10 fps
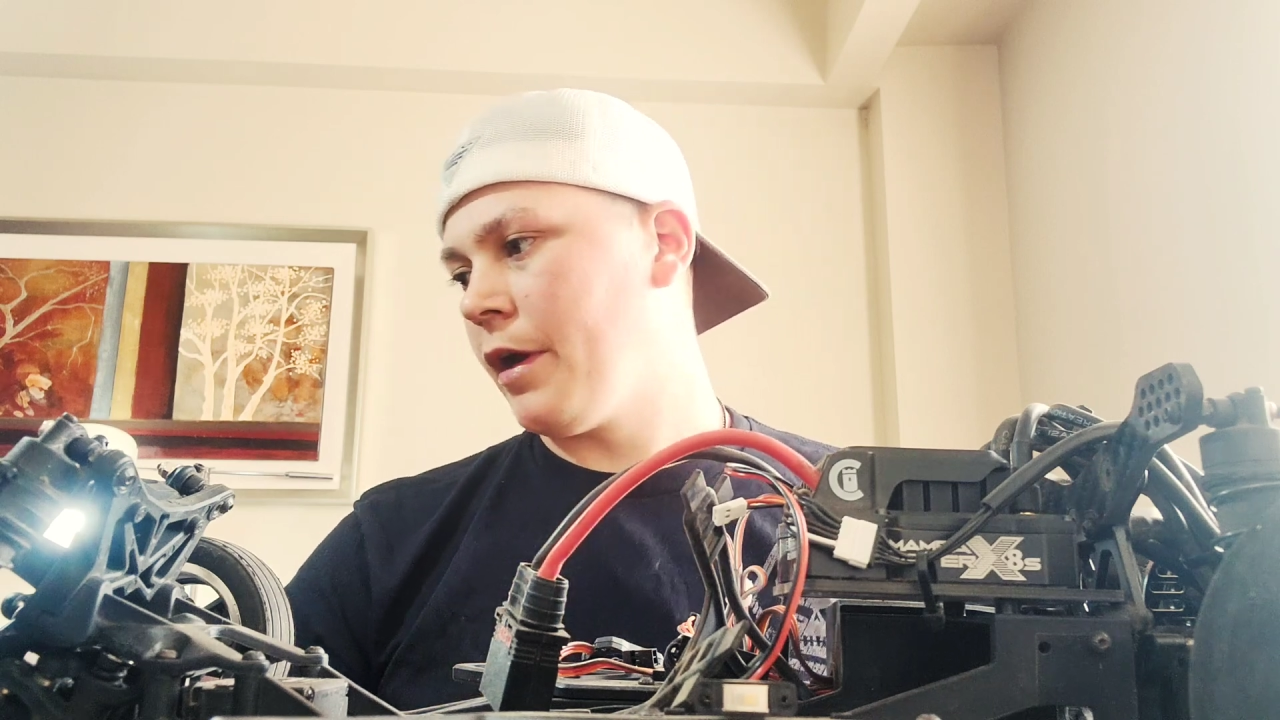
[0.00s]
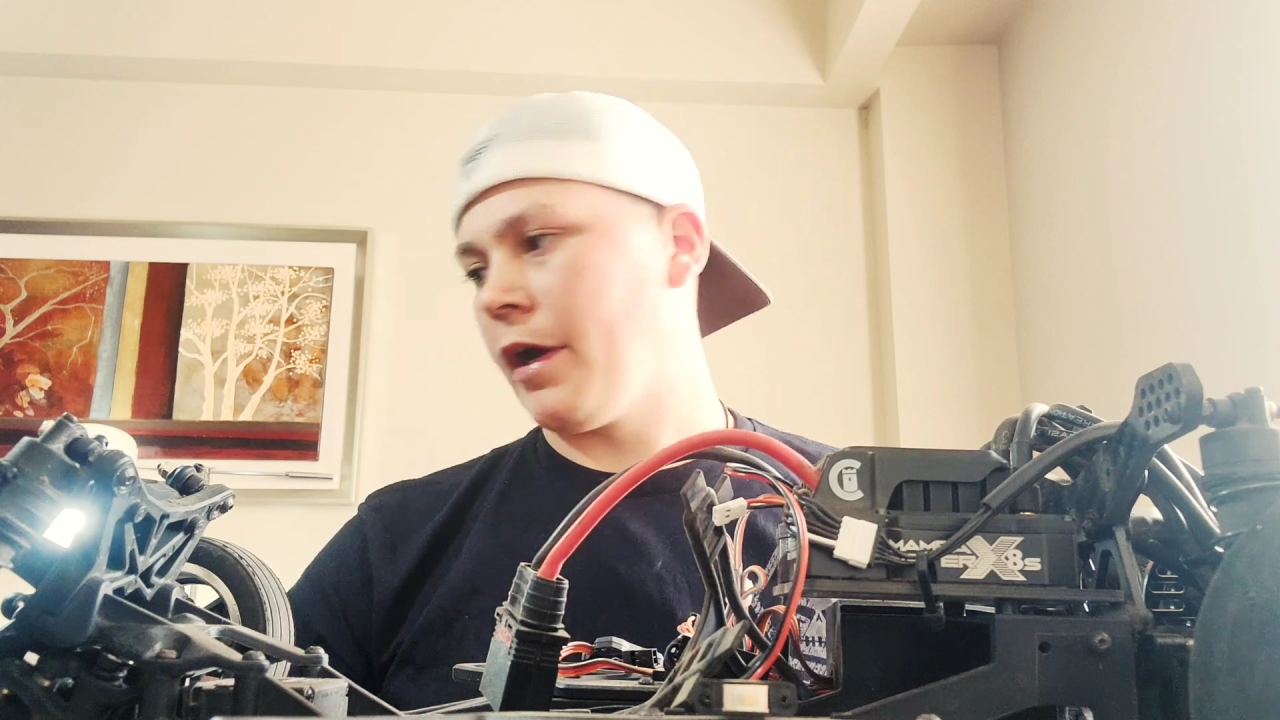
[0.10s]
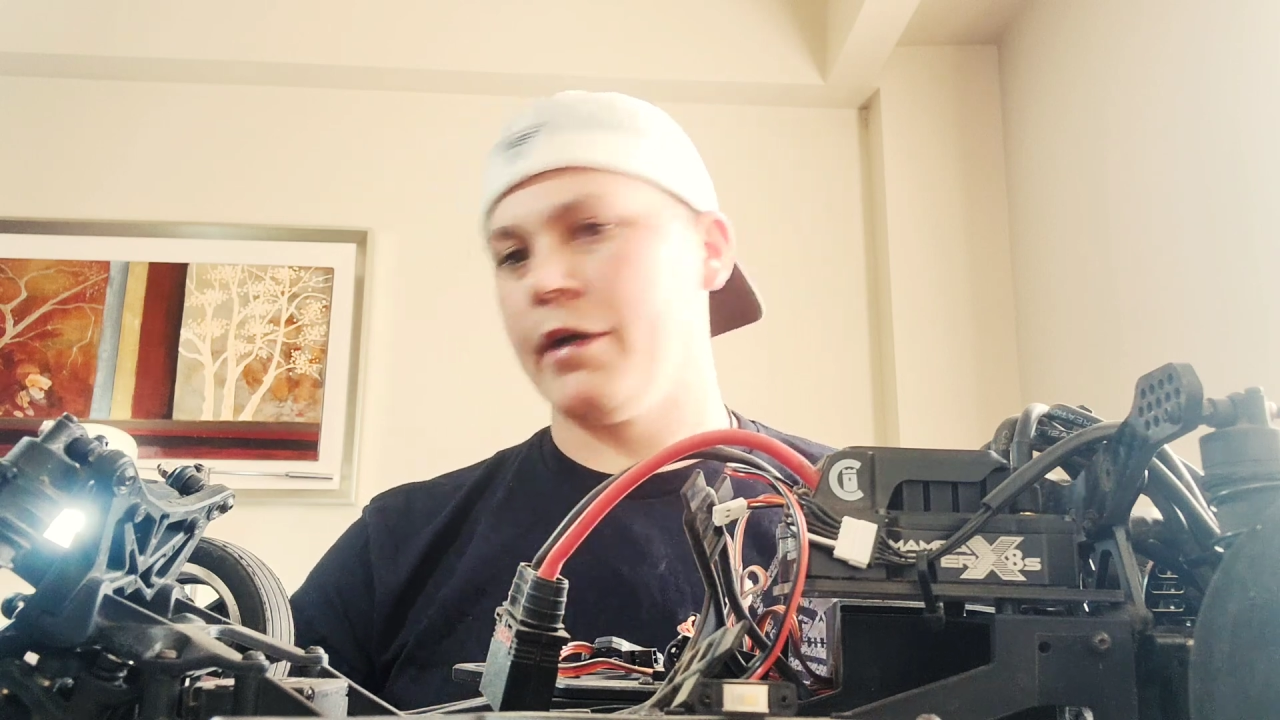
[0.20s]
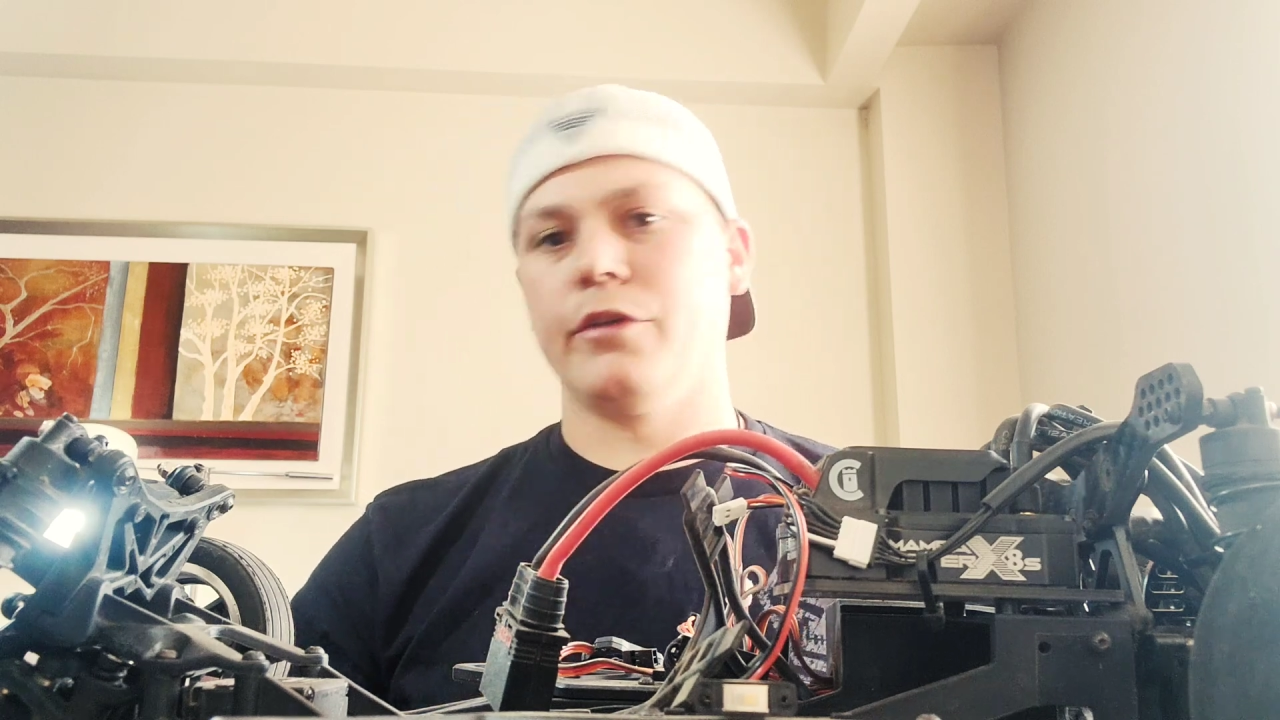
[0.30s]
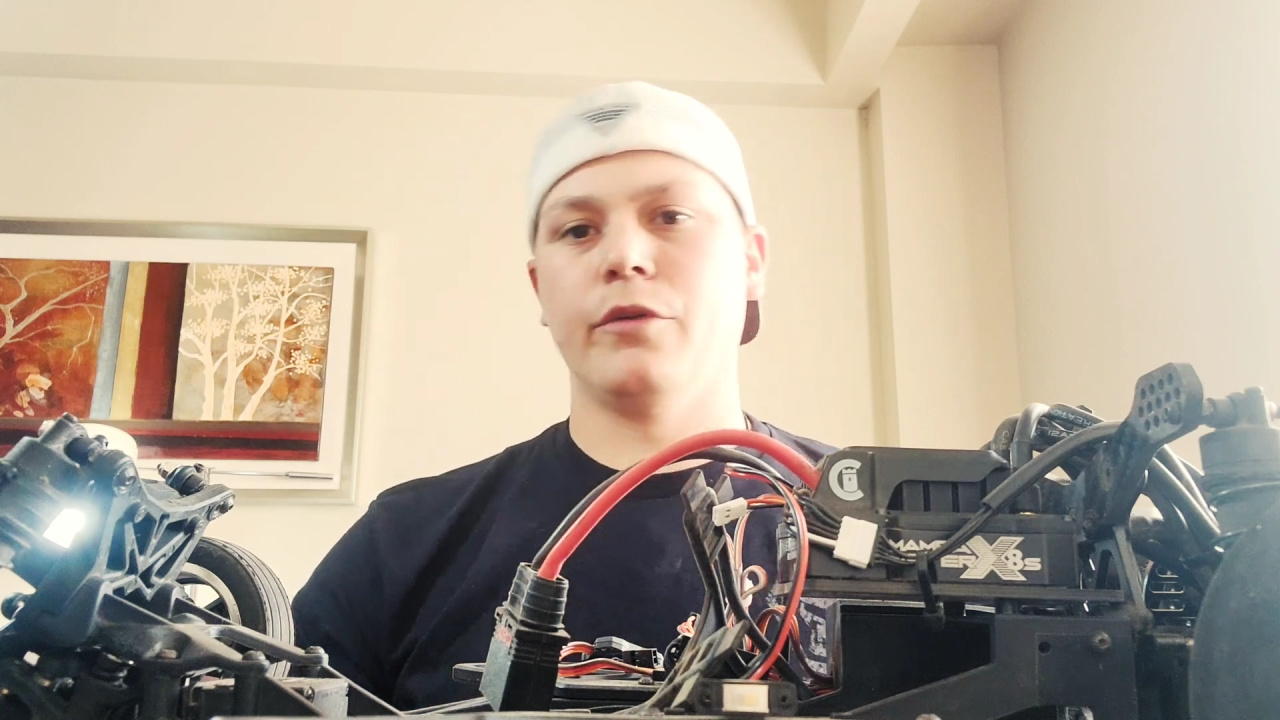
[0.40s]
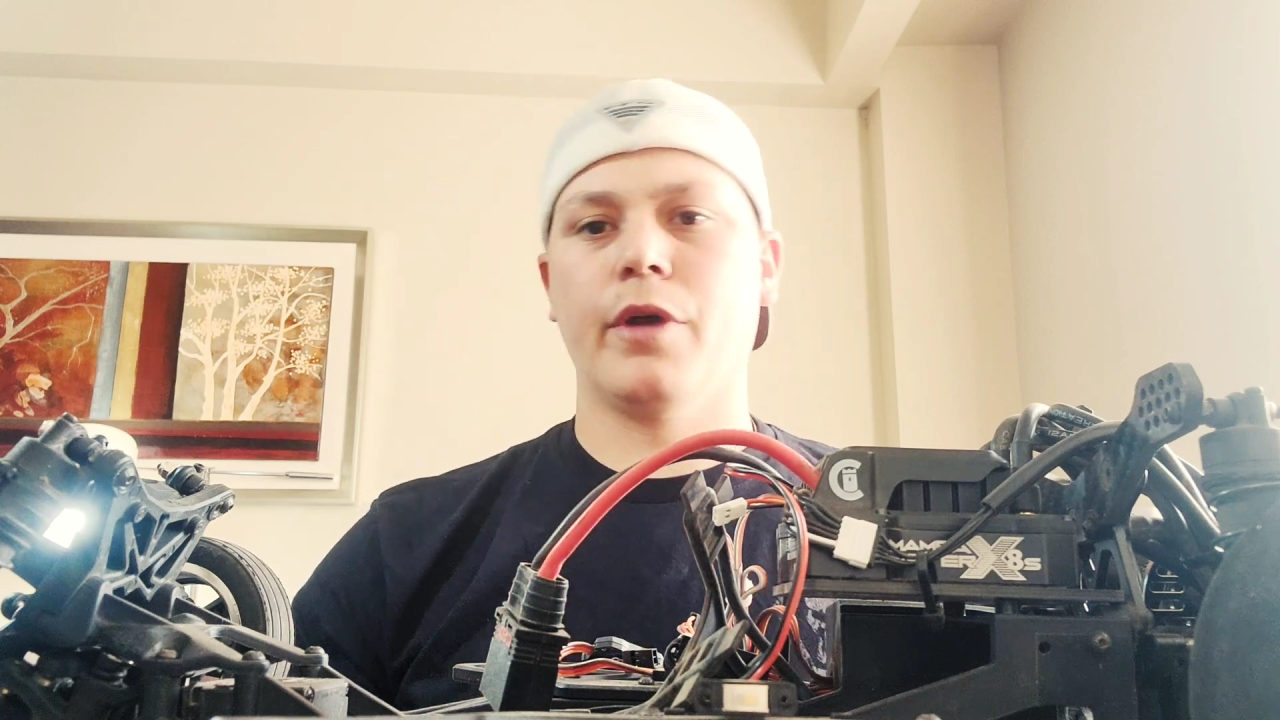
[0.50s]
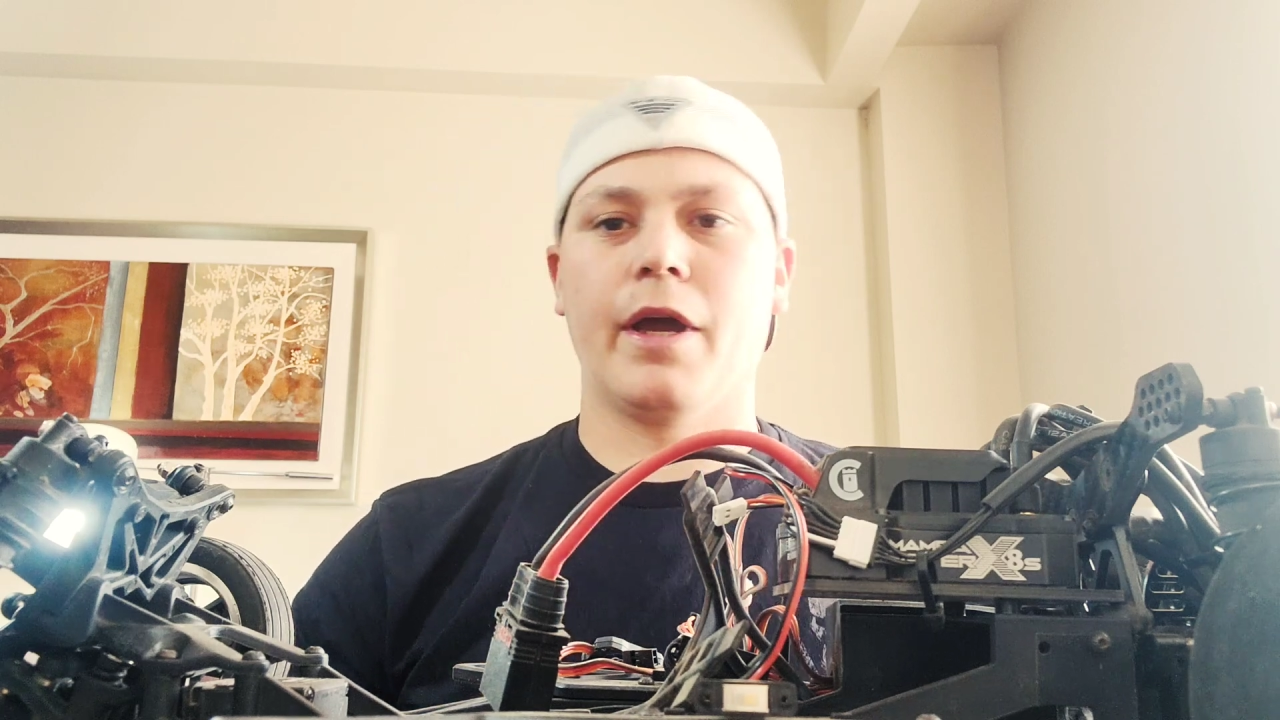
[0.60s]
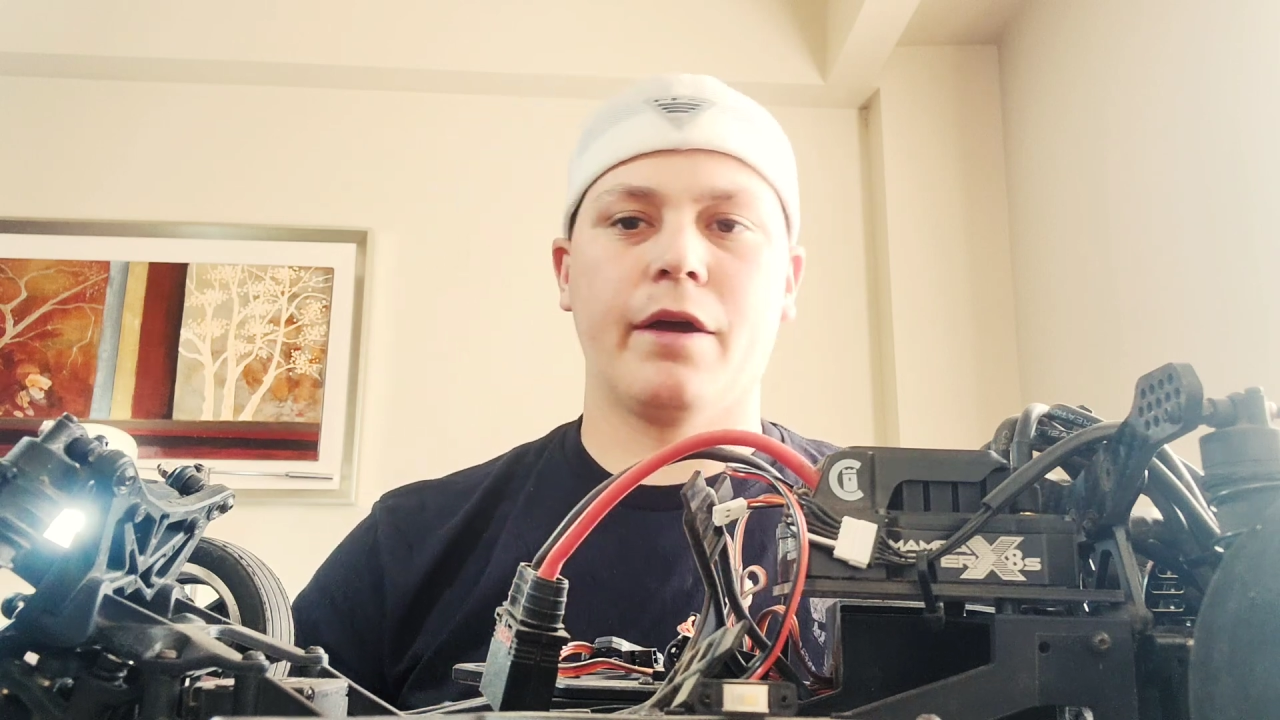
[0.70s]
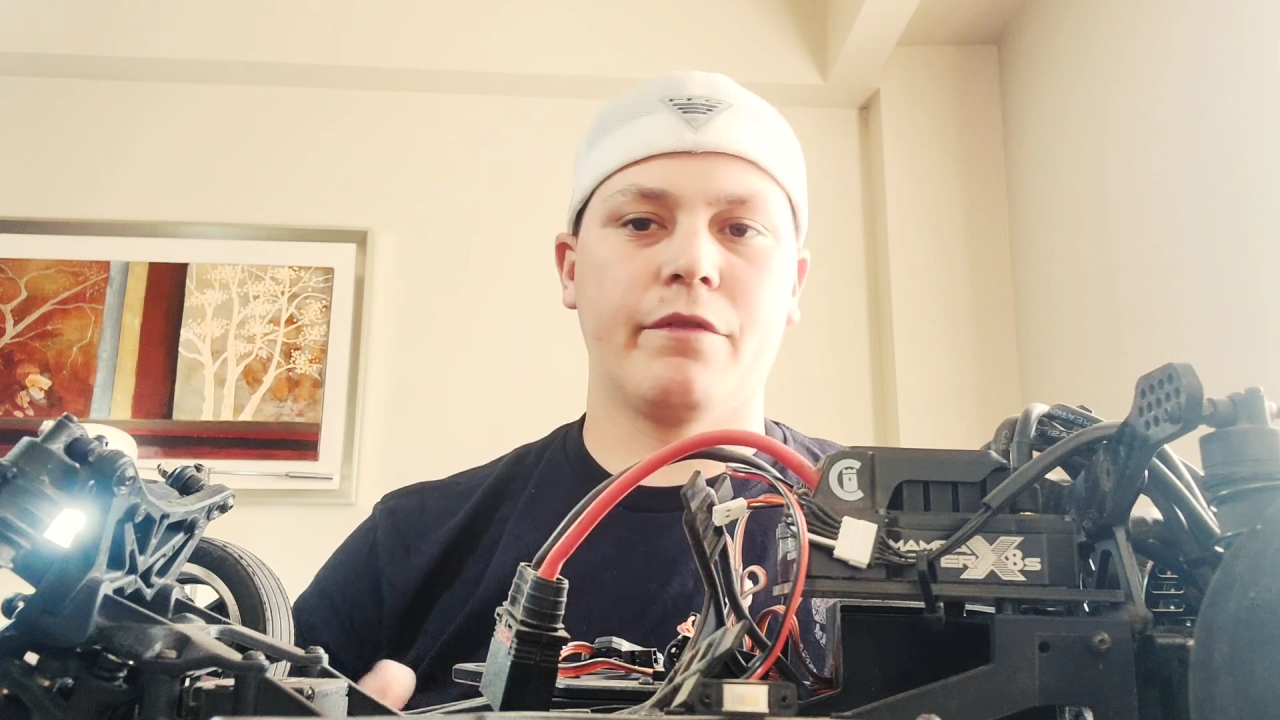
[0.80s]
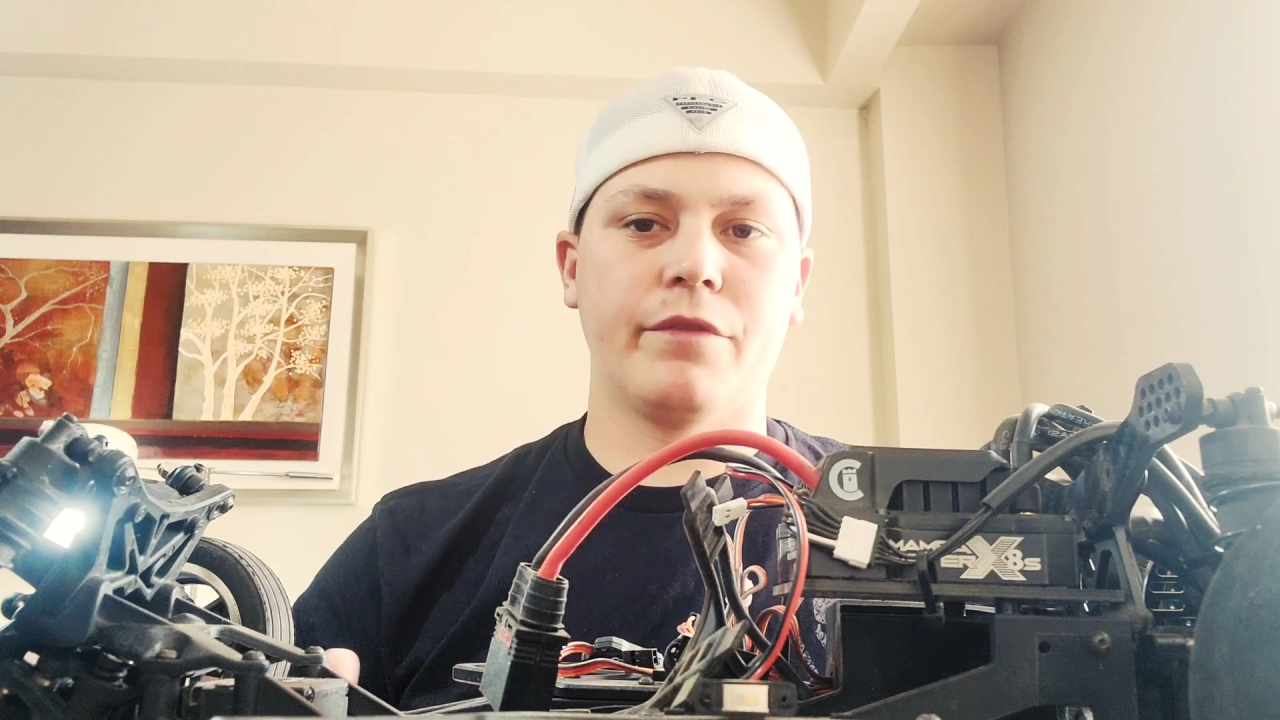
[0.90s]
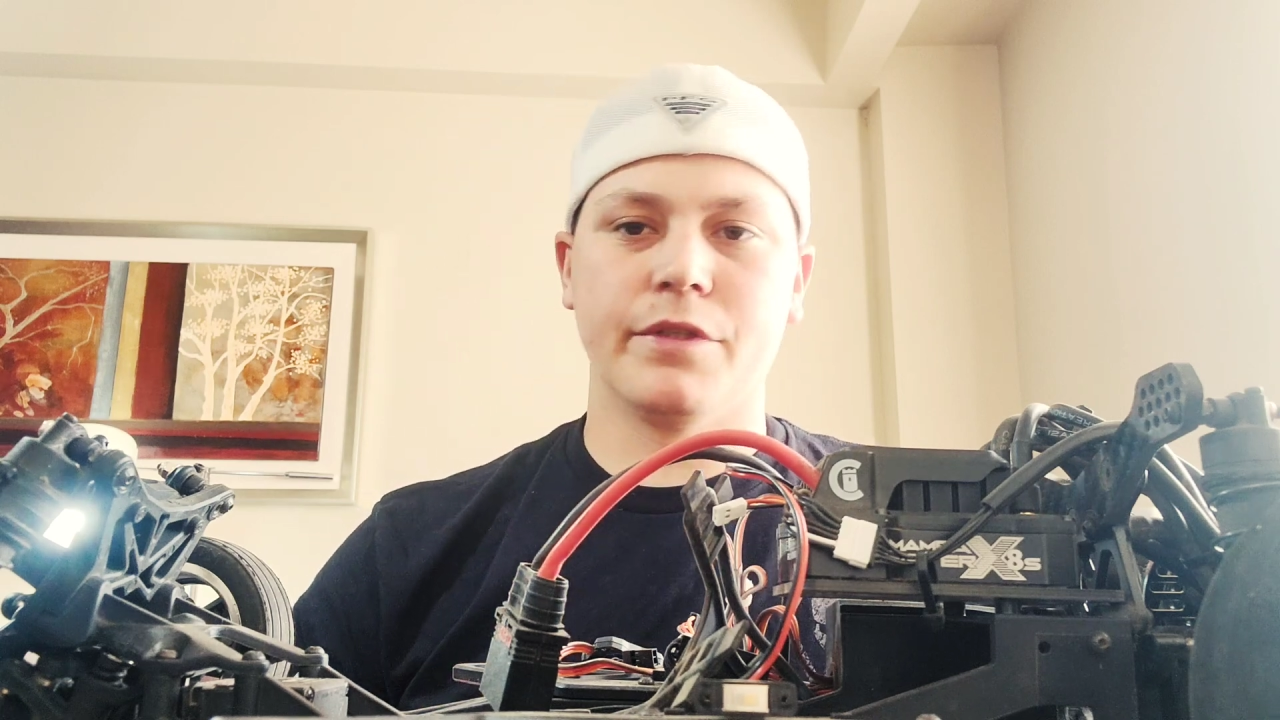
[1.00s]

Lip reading: I do have